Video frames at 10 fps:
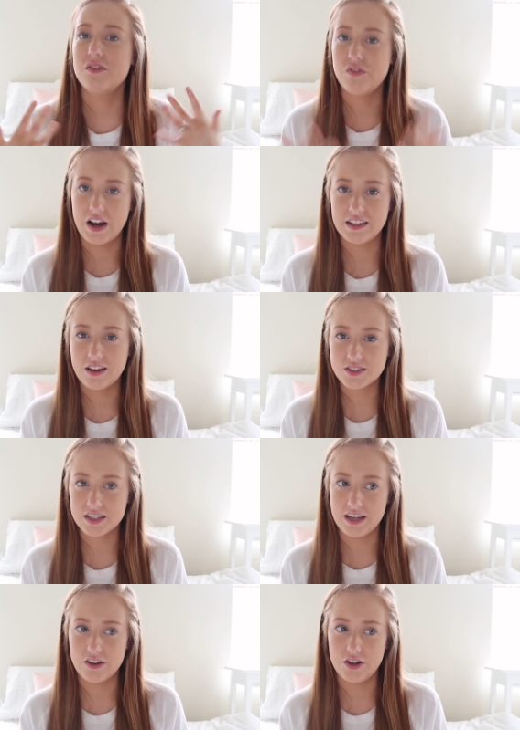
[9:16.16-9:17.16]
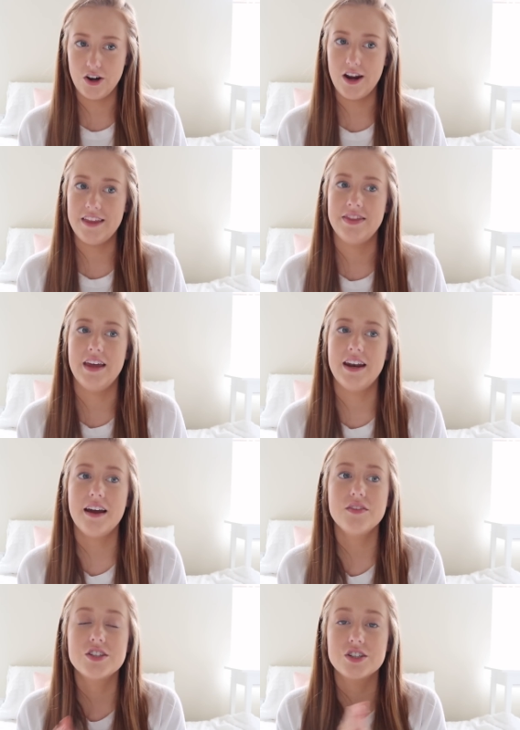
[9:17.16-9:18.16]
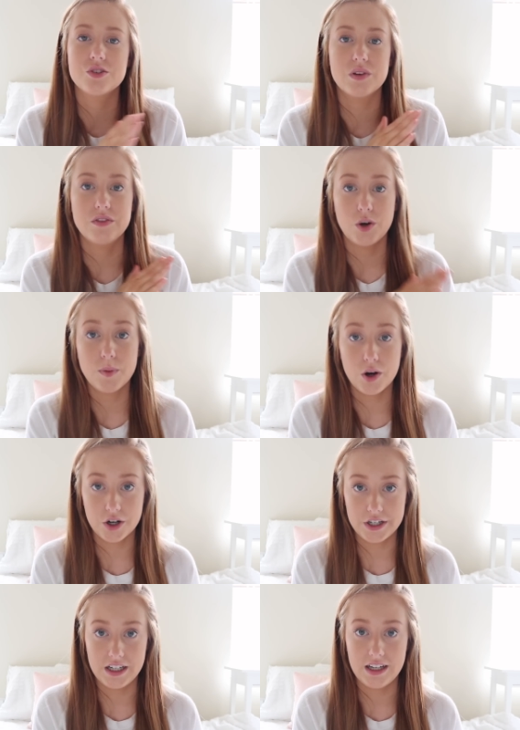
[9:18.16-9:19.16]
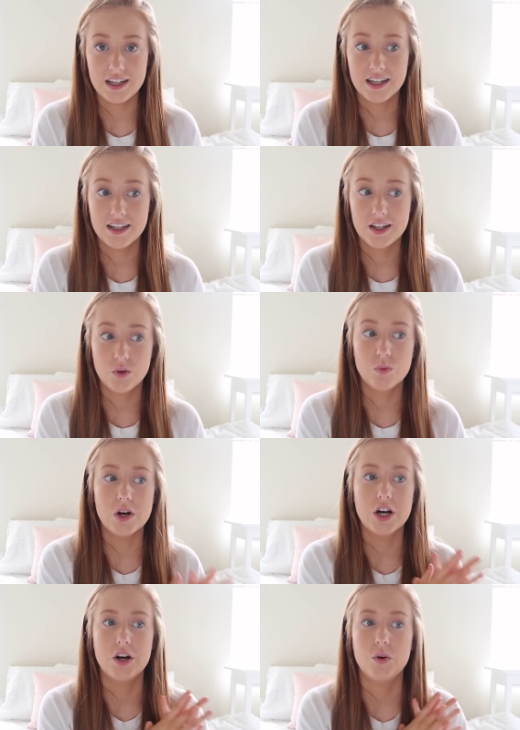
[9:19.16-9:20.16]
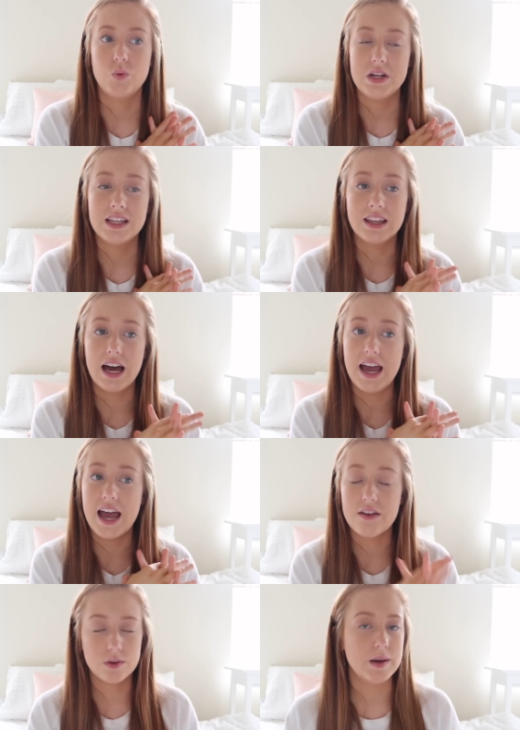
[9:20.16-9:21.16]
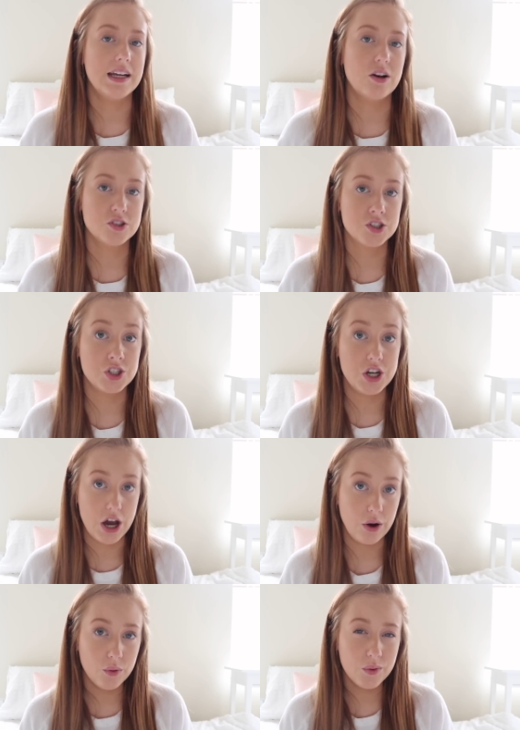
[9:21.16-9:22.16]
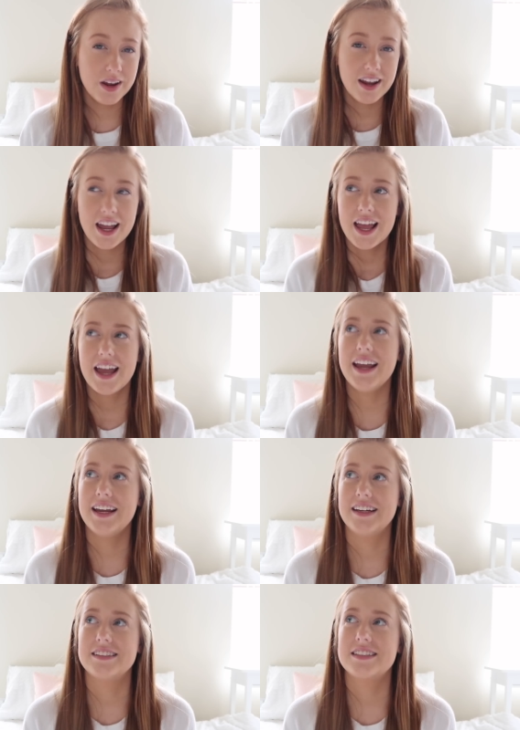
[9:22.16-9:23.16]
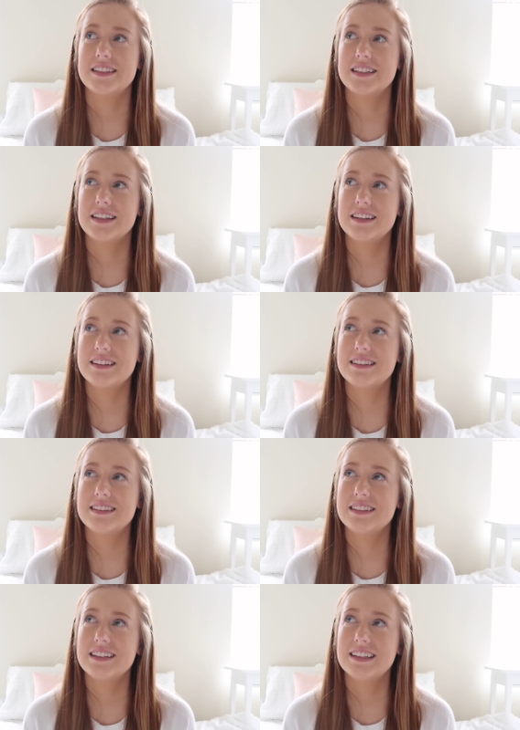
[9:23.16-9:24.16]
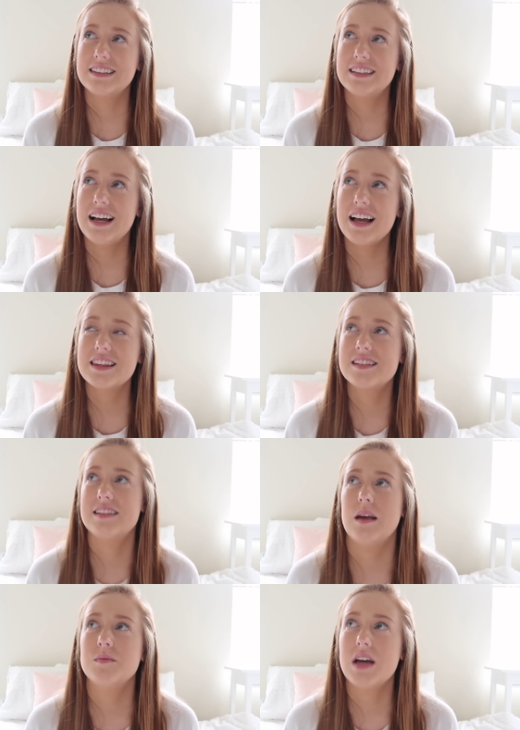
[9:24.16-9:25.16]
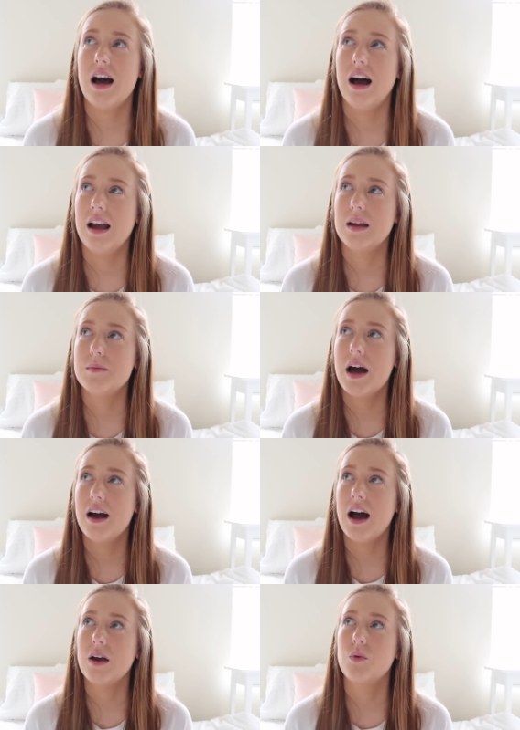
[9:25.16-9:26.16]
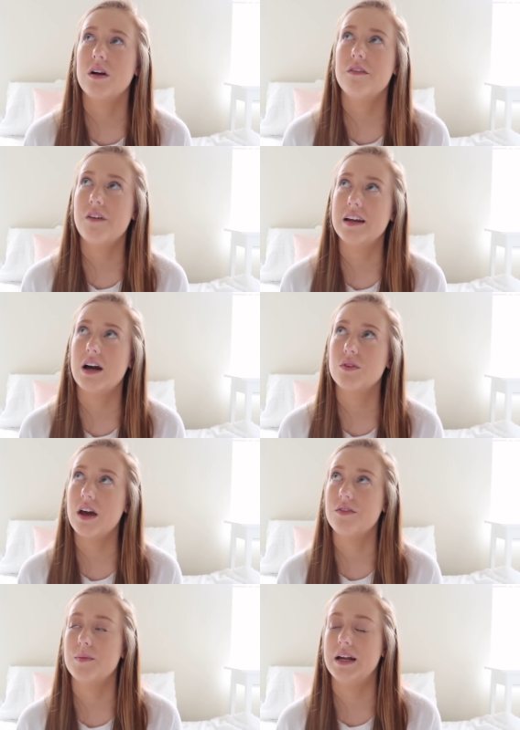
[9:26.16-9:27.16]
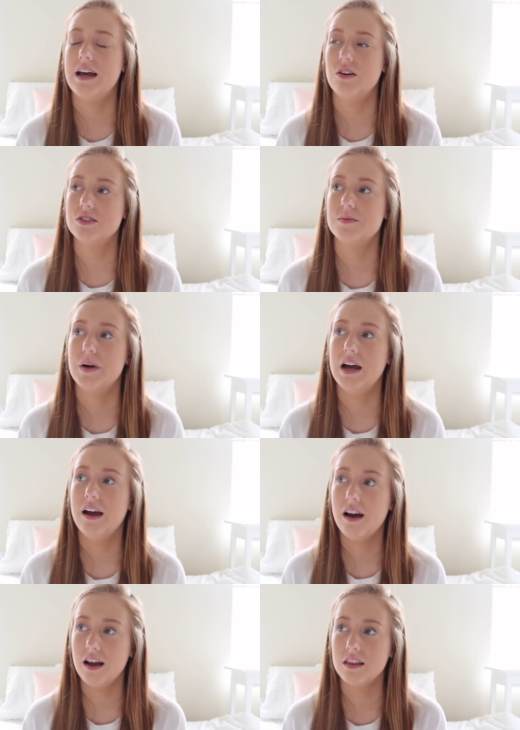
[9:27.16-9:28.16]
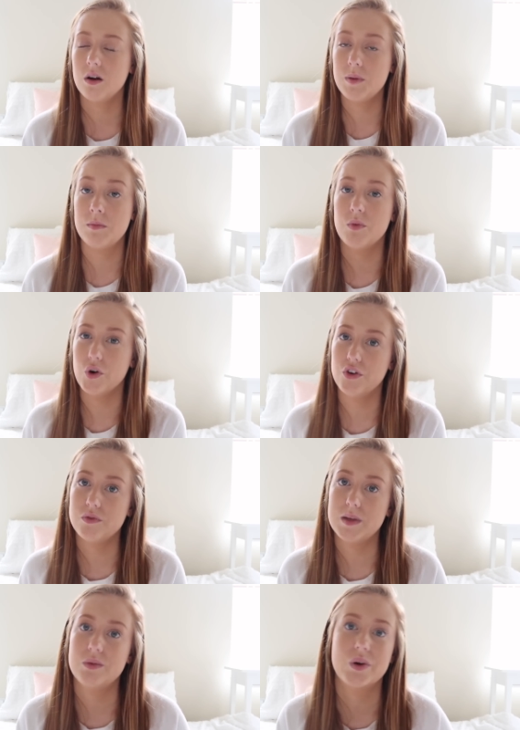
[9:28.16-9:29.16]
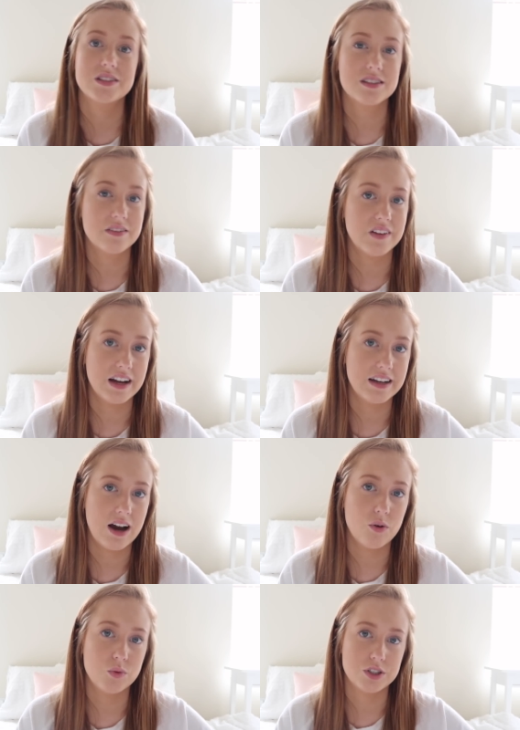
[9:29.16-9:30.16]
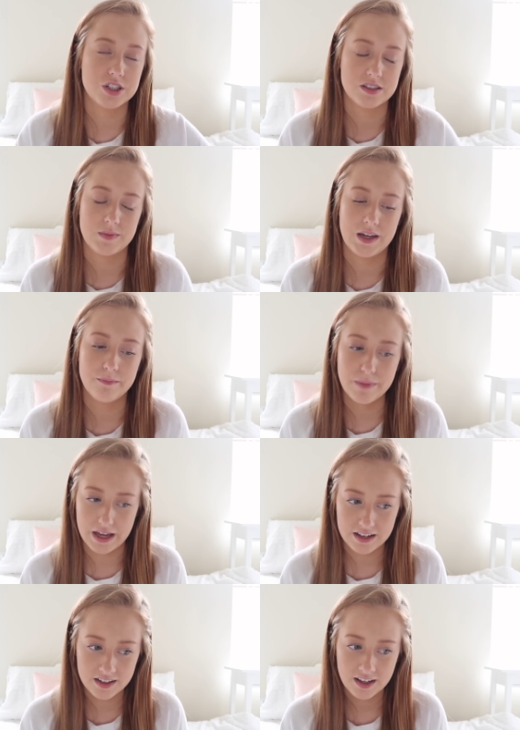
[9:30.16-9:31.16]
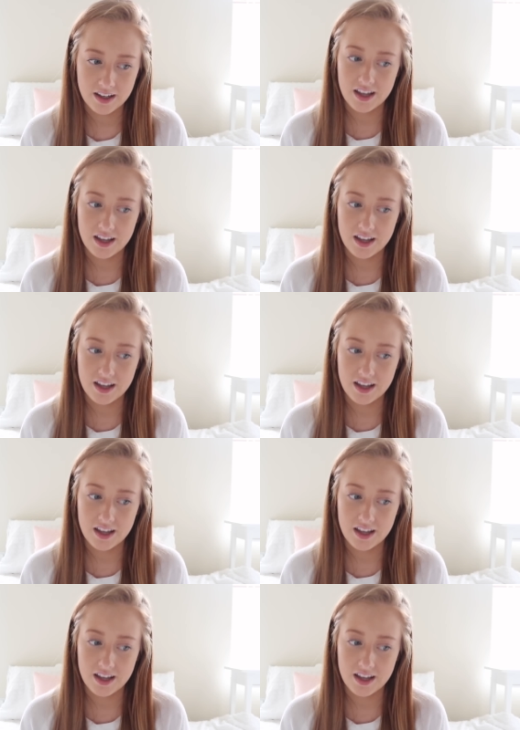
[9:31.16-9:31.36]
find out together, and then have a gender reveal party where we let everybody else know. And at the same time, I want to find out with everybody else, but a little bit more of me wants to find out with just me and Ben.